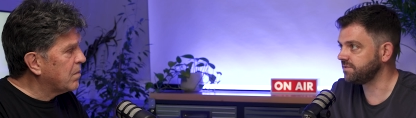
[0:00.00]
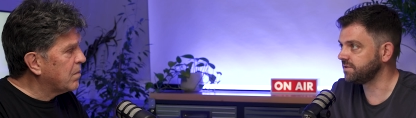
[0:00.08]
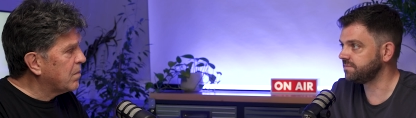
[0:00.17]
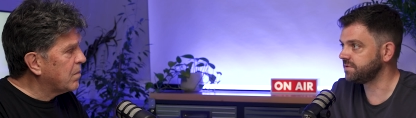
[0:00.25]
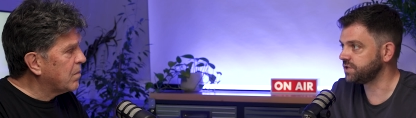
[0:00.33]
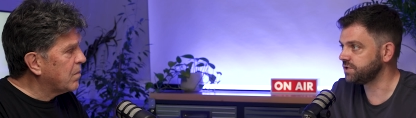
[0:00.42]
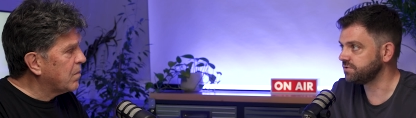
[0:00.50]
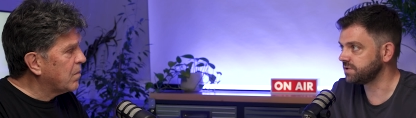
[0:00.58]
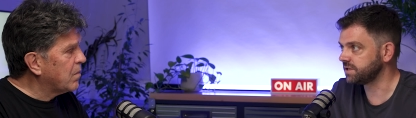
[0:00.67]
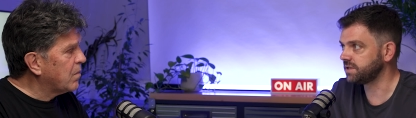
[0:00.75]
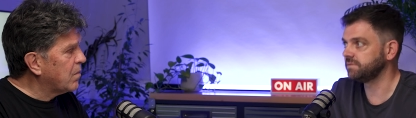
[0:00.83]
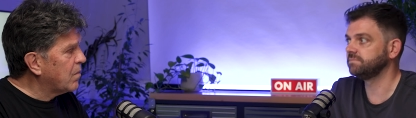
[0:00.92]
Speaker 1: for
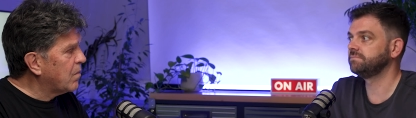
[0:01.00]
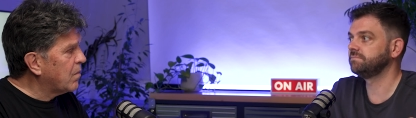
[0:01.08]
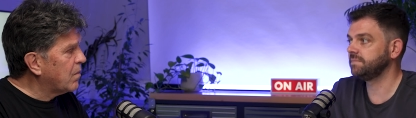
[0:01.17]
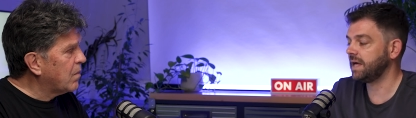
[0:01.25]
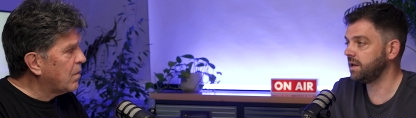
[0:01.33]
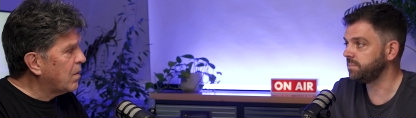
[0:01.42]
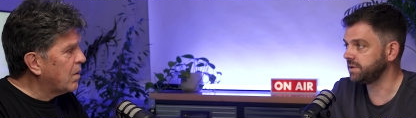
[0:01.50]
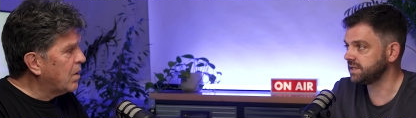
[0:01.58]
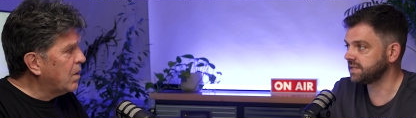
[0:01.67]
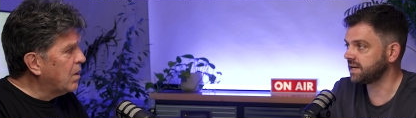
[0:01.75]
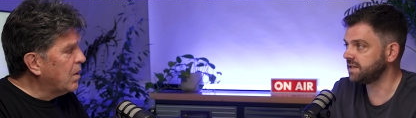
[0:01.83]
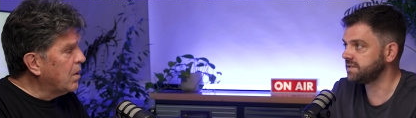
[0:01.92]
children can help in
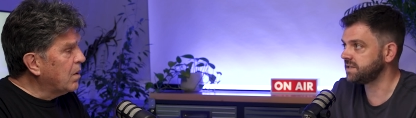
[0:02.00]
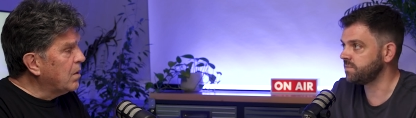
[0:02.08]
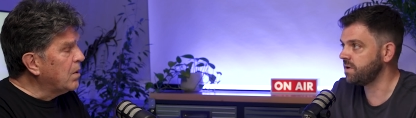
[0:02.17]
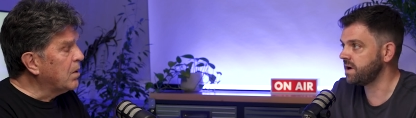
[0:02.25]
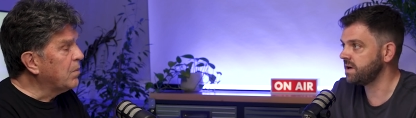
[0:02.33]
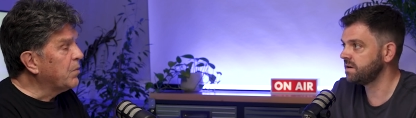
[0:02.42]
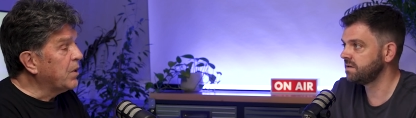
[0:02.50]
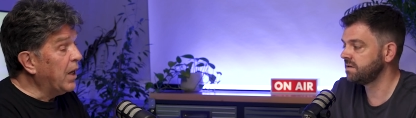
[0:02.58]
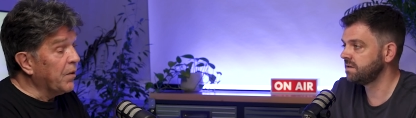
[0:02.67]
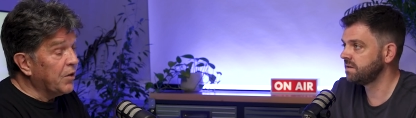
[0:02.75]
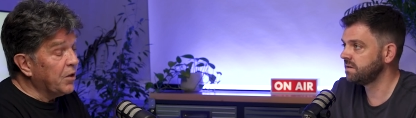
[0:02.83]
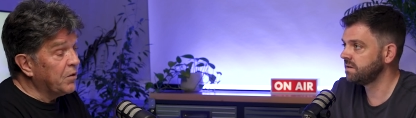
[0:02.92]
exactly the same way.
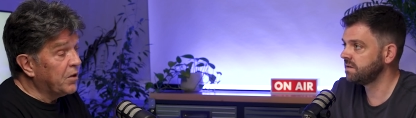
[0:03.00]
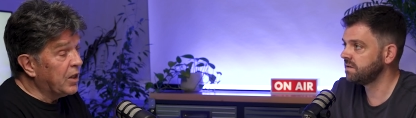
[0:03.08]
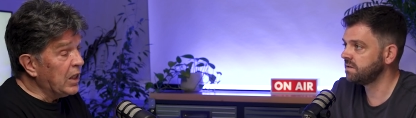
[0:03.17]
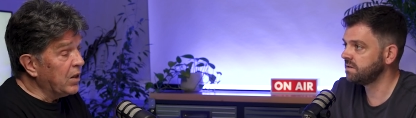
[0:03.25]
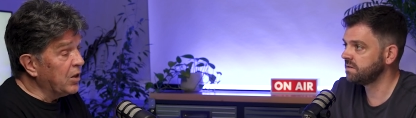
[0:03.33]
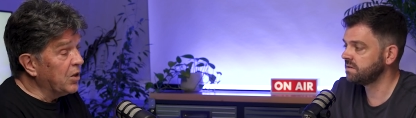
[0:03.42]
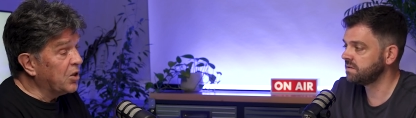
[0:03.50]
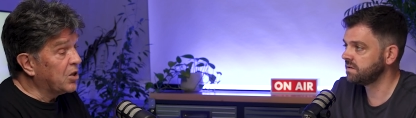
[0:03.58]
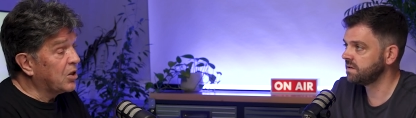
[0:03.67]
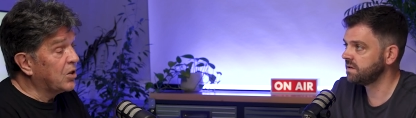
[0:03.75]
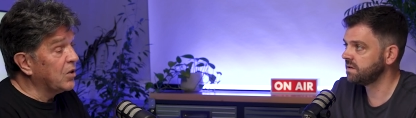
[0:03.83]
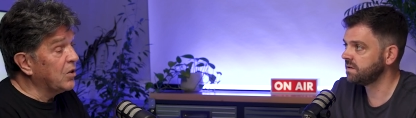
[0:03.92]
Speaker 2: Yeah, the
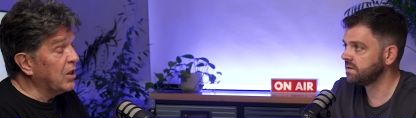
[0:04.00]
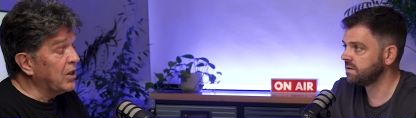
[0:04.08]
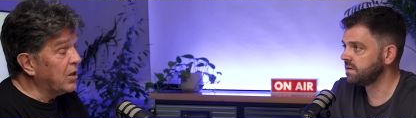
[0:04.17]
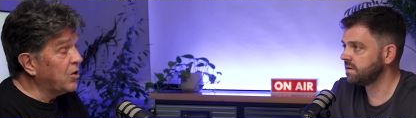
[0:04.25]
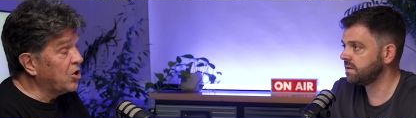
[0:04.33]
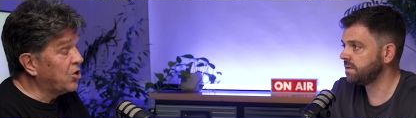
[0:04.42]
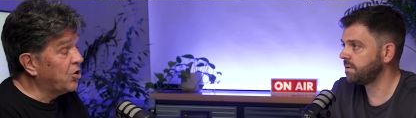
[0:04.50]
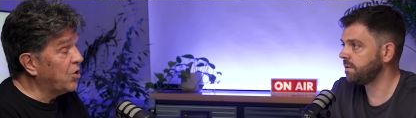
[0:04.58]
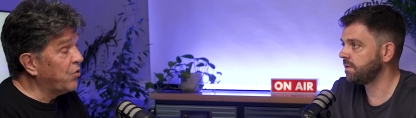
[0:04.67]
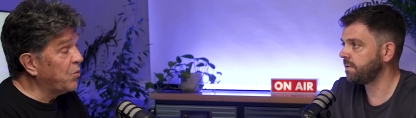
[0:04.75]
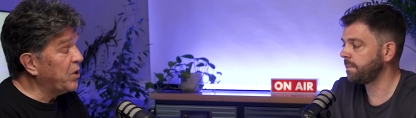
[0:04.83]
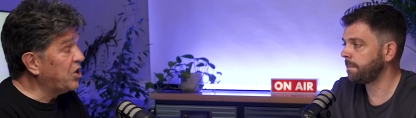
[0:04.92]
youngest
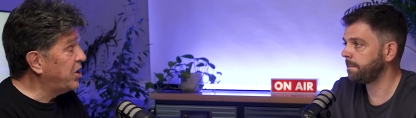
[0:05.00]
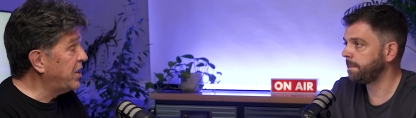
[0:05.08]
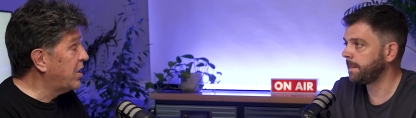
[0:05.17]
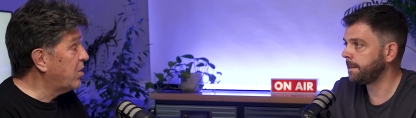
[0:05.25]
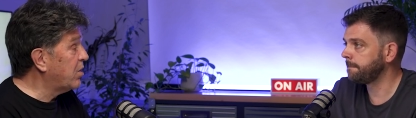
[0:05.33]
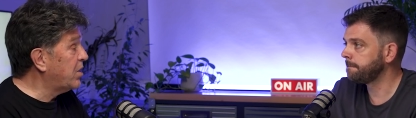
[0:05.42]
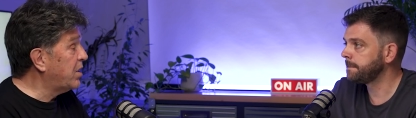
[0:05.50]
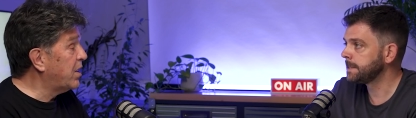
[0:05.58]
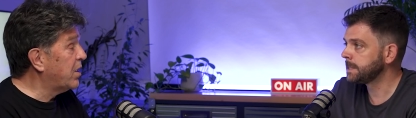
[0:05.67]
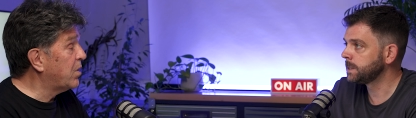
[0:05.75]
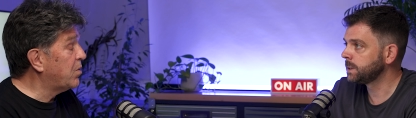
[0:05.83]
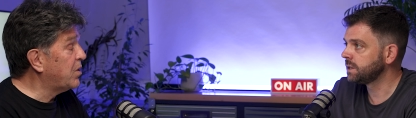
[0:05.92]
children we're taking on
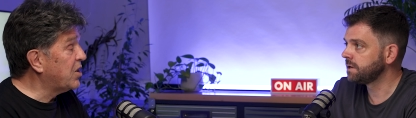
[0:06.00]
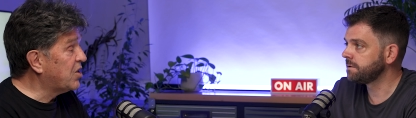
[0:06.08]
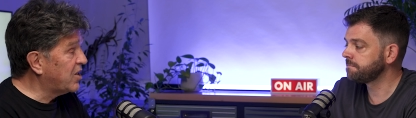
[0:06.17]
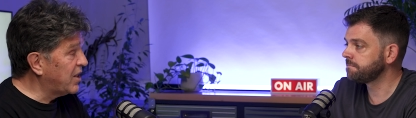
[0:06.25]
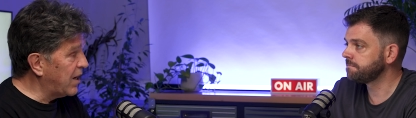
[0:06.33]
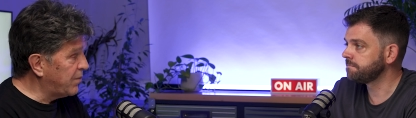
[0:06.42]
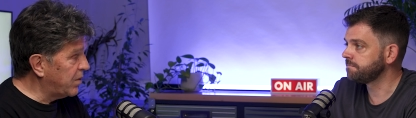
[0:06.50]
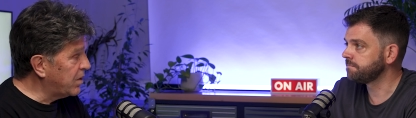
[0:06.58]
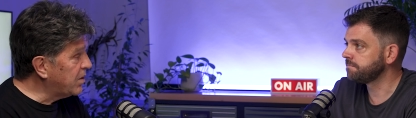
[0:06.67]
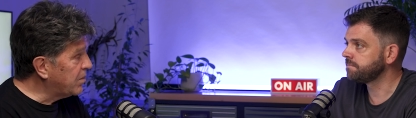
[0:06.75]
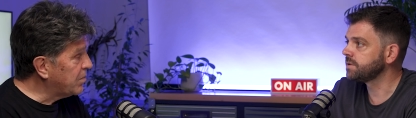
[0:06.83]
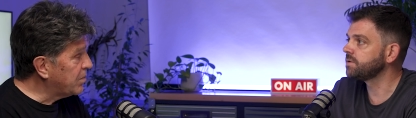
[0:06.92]
now is
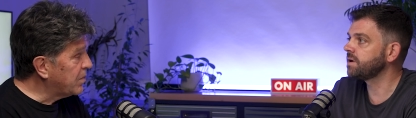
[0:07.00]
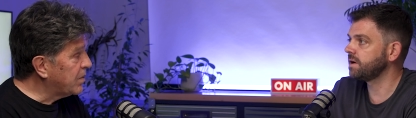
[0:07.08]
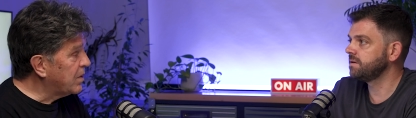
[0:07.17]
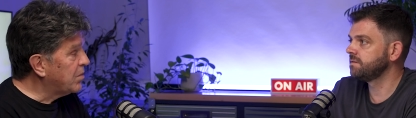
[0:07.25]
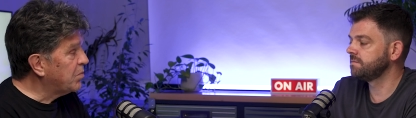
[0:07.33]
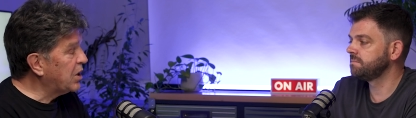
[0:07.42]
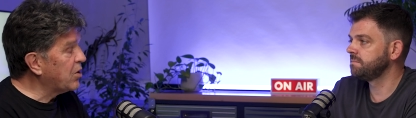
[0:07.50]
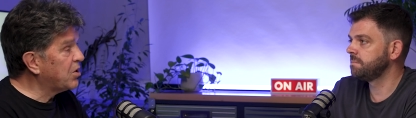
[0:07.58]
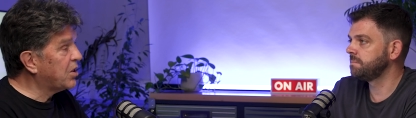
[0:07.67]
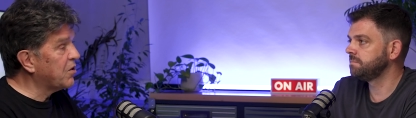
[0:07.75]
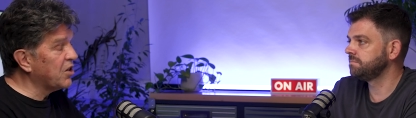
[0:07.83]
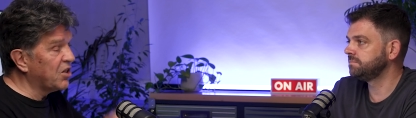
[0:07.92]
7. Okay. Because the